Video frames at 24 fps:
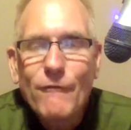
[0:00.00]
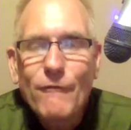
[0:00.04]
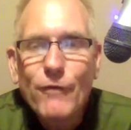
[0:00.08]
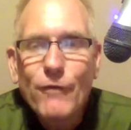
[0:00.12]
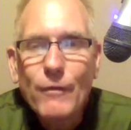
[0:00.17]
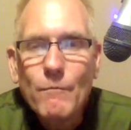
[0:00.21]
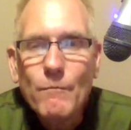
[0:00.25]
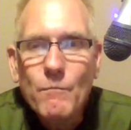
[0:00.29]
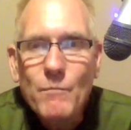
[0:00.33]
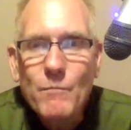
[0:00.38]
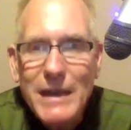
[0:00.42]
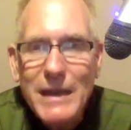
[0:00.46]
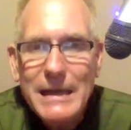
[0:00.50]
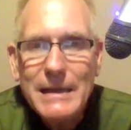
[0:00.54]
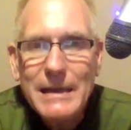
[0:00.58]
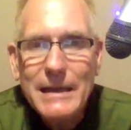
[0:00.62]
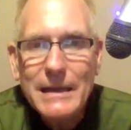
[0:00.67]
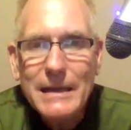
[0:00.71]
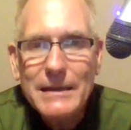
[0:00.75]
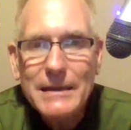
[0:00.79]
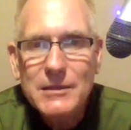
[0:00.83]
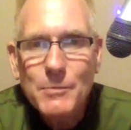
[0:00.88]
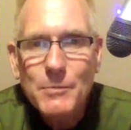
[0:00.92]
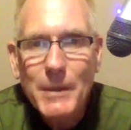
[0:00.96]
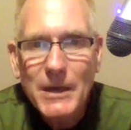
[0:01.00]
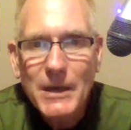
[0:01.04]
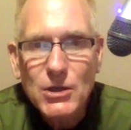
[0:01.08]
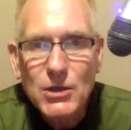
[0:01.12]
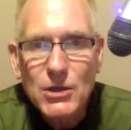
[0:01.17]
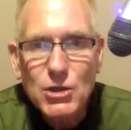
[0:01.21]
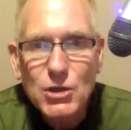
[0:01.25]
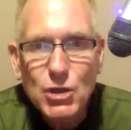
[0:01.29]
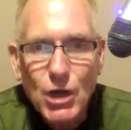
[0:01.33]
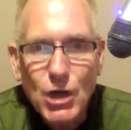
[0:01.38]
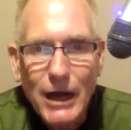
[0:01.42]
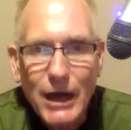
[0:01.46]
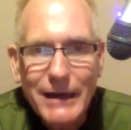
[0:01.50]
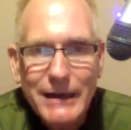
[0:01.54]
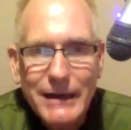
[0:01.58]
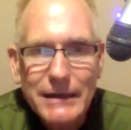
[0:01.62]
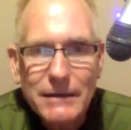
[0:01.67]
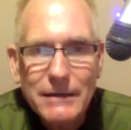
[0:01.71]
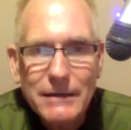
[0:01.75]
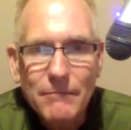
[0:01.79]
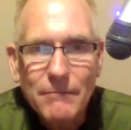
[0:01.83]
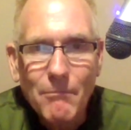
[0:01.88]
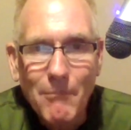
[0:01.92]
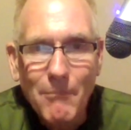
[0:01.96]
For me, that's been a
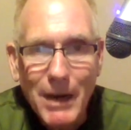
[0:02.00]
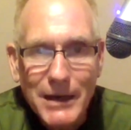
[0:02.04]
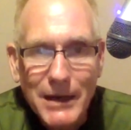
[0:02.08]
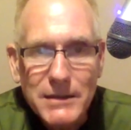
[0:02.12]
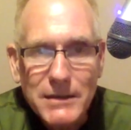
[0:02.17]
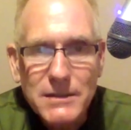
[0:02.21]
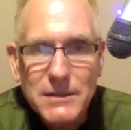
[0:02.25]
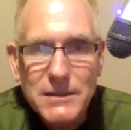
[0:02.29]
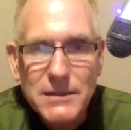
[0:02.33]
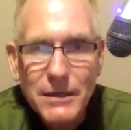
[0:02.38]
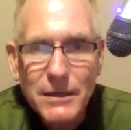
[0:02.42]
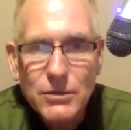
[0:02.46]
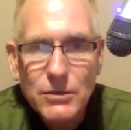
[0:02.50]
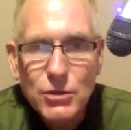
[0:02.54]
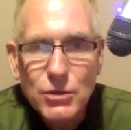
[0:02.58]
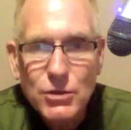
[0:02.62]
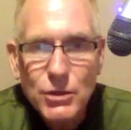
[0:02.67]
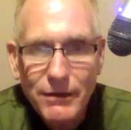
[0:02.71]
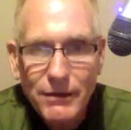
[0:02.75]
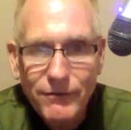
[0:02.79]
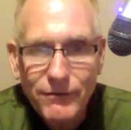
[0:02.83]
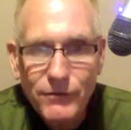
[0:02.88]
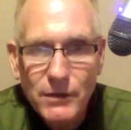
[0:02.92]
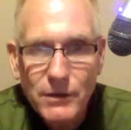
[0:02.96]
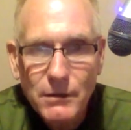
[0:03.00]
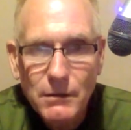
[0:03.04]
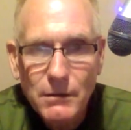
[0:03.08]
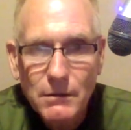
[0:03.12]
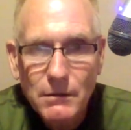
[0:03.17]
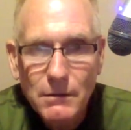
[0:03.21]
giant mindset shift